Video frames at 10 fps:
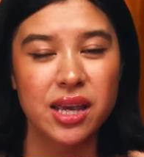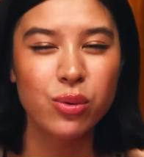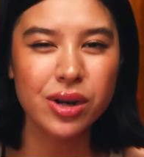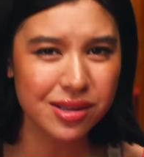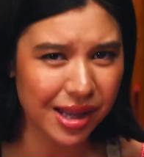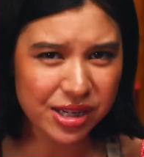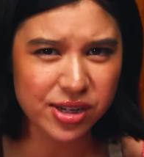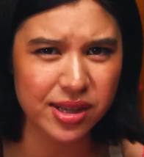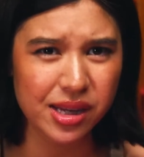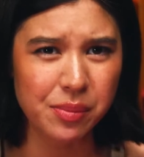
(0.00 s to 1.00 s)
He would
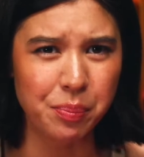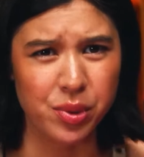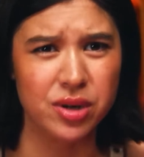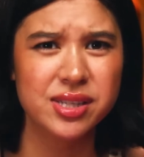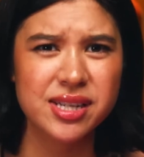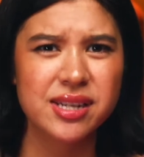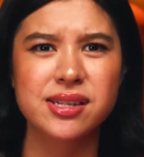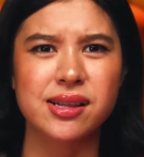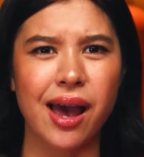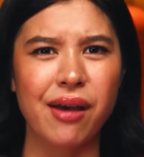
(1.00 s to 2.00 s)
allegedly burst
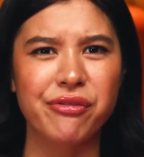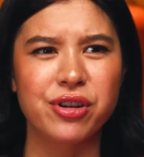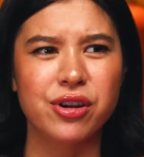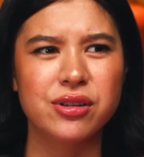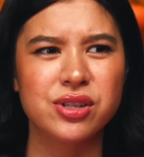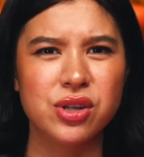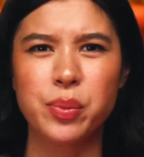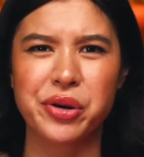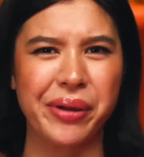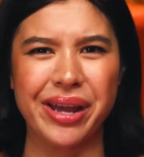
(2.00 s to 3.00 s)
into laughter
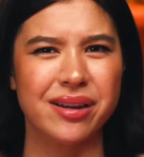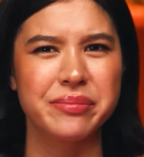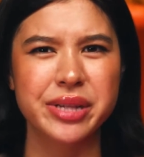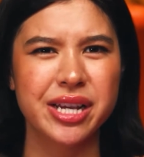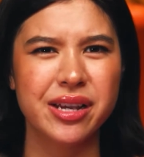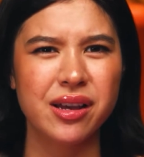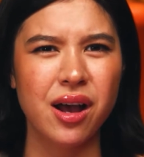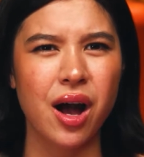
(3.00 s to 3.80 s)
super randomly,